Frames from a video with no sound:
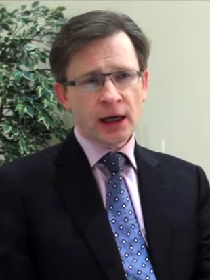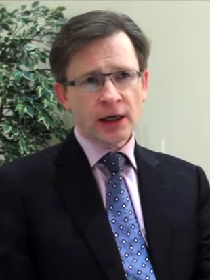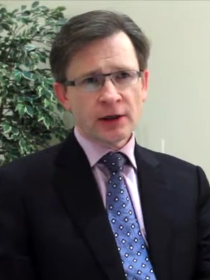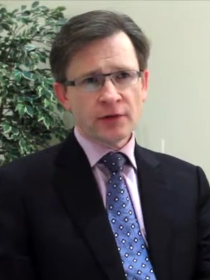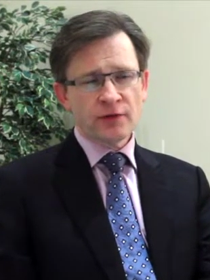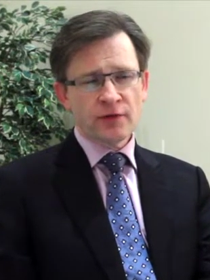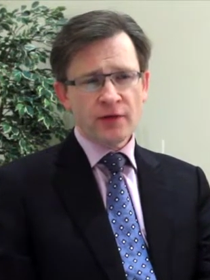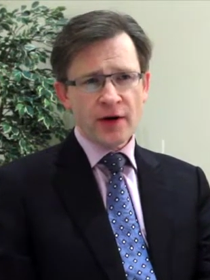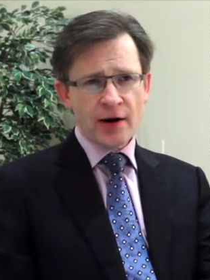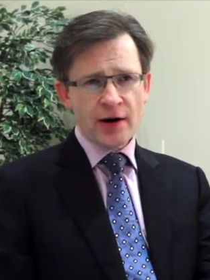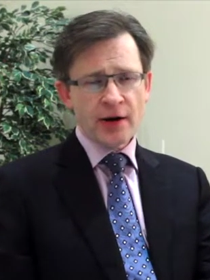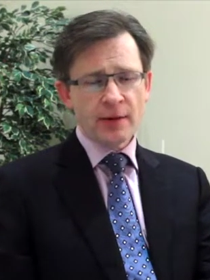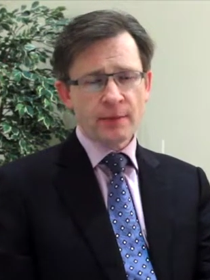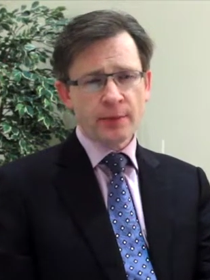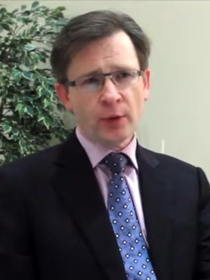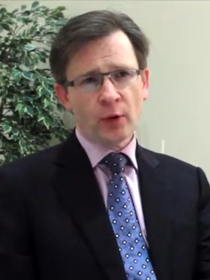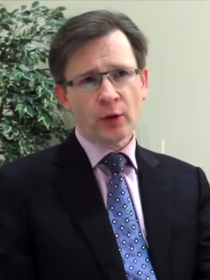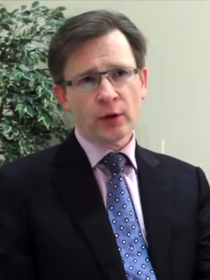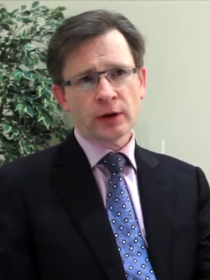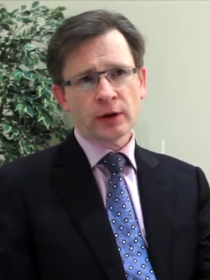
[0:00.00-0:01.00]
It's very
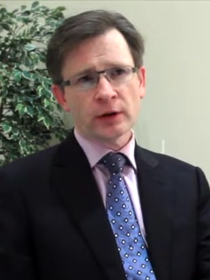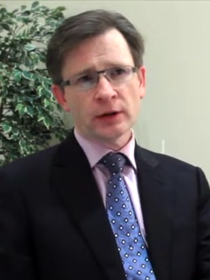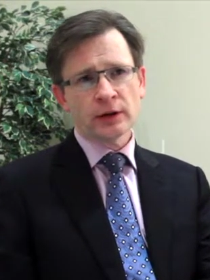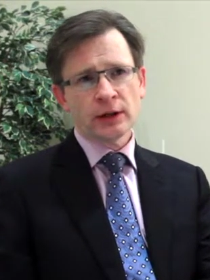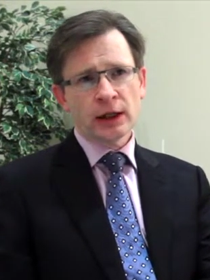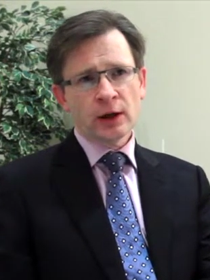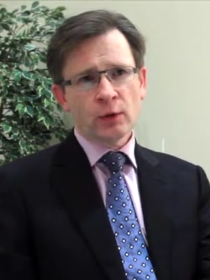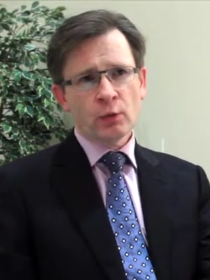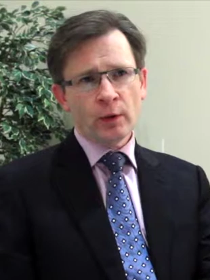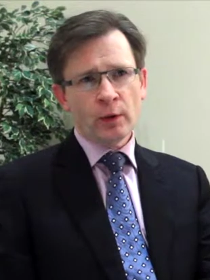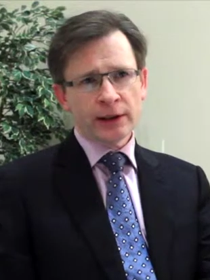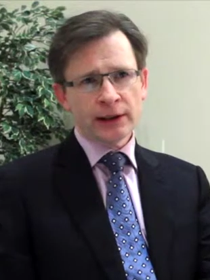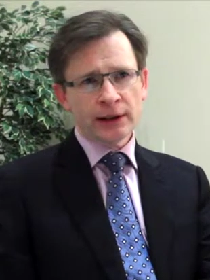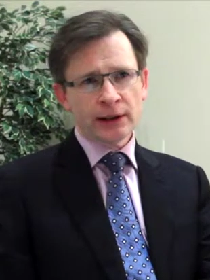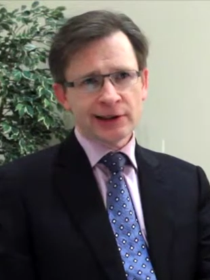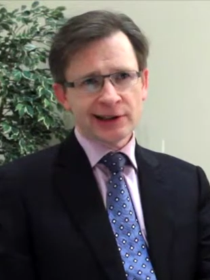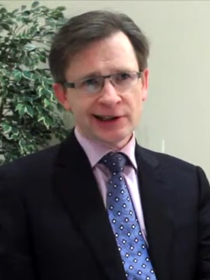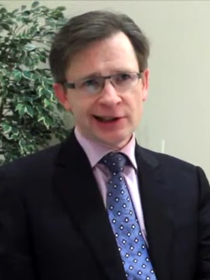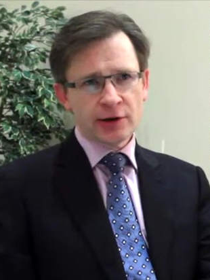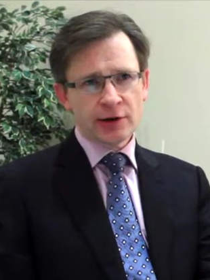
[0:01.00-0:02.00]
important when
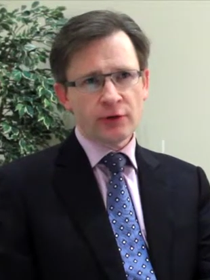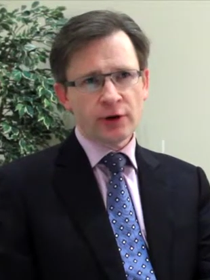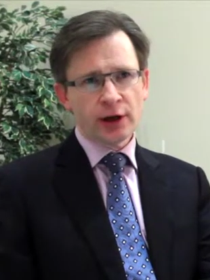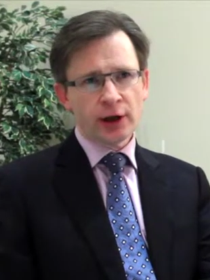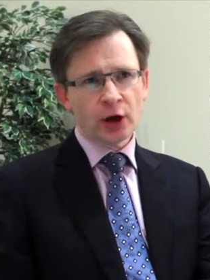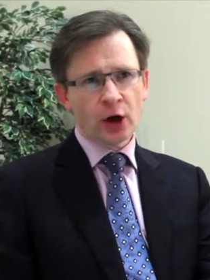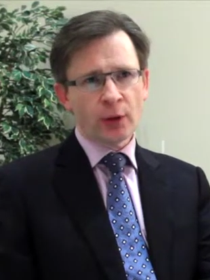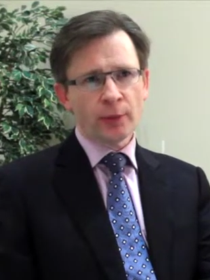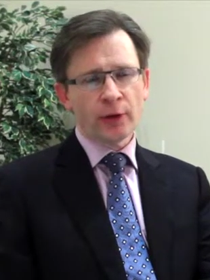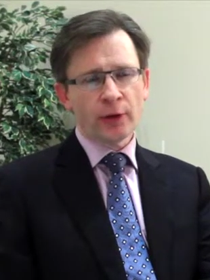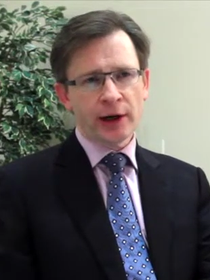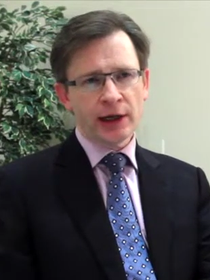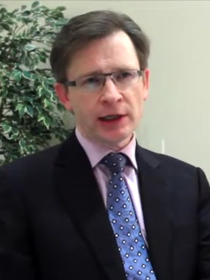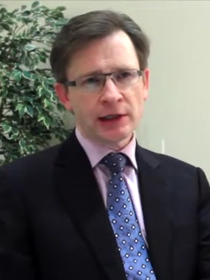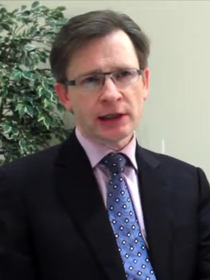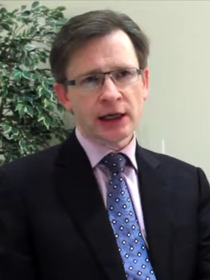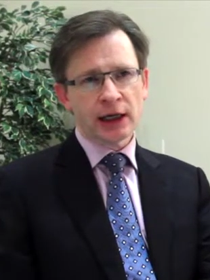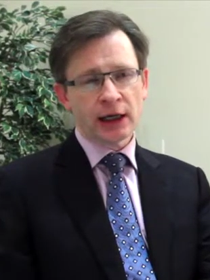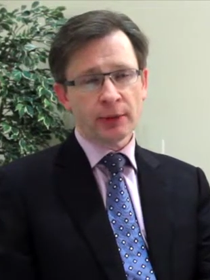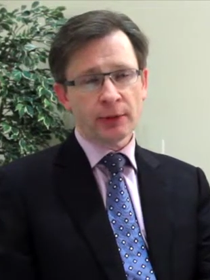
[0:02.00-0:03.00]
considering an
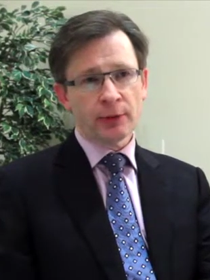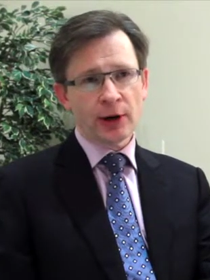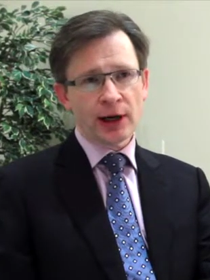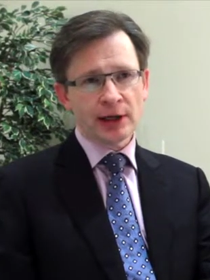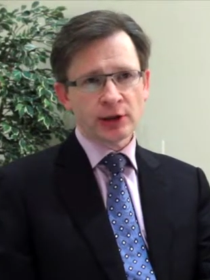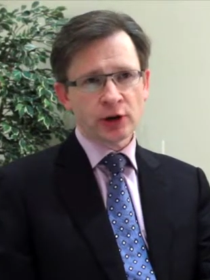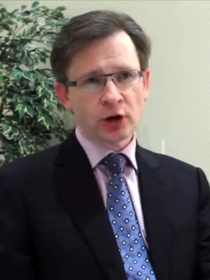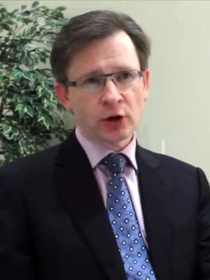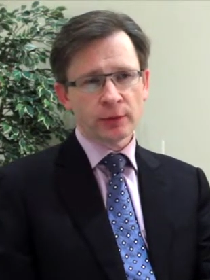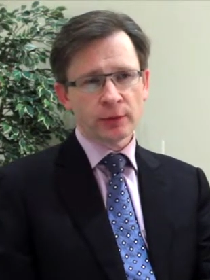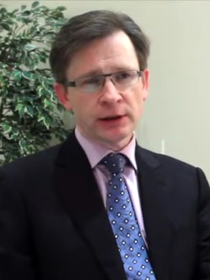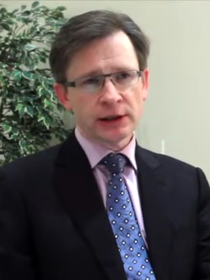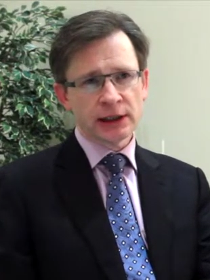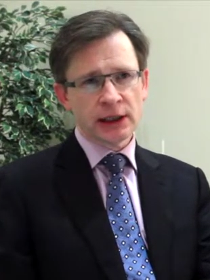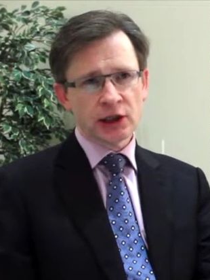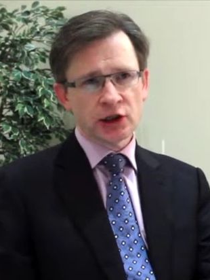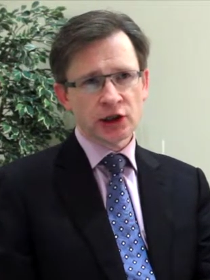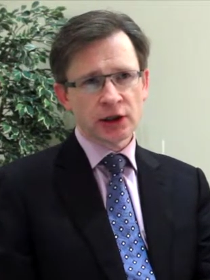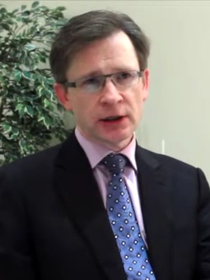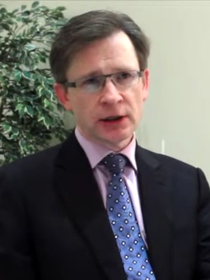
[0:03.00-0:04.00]
operation like a breast
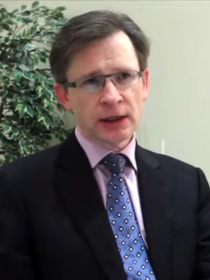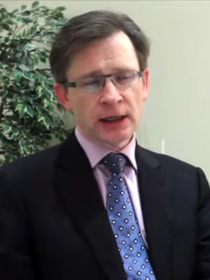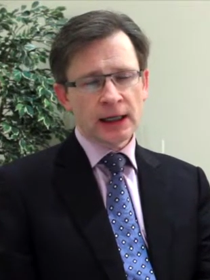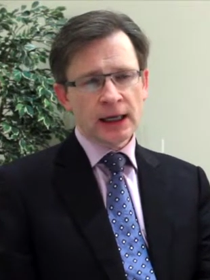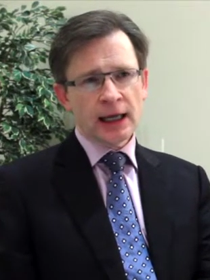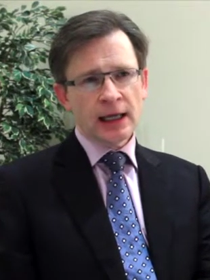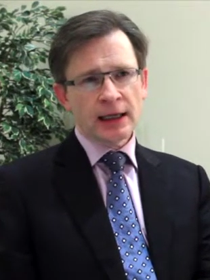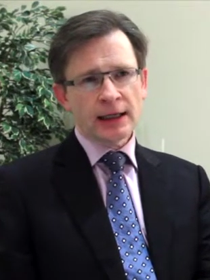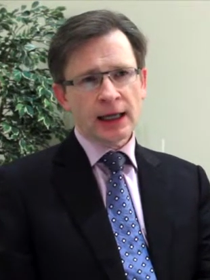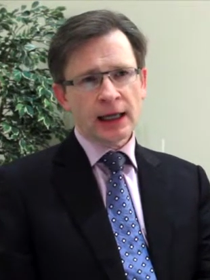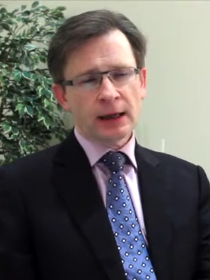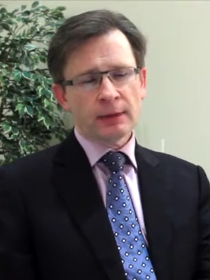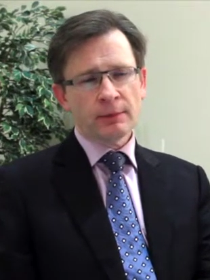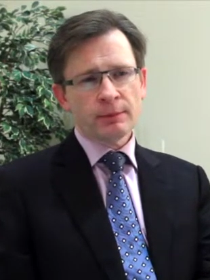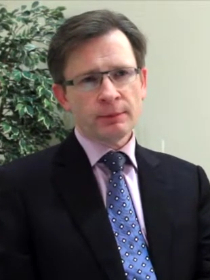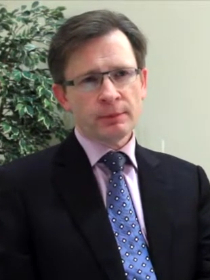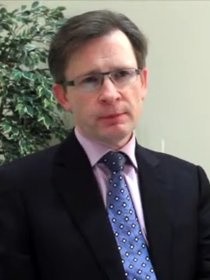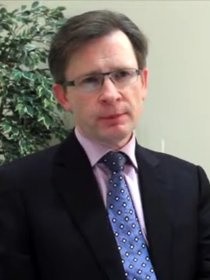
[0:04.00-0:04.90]
augmentation that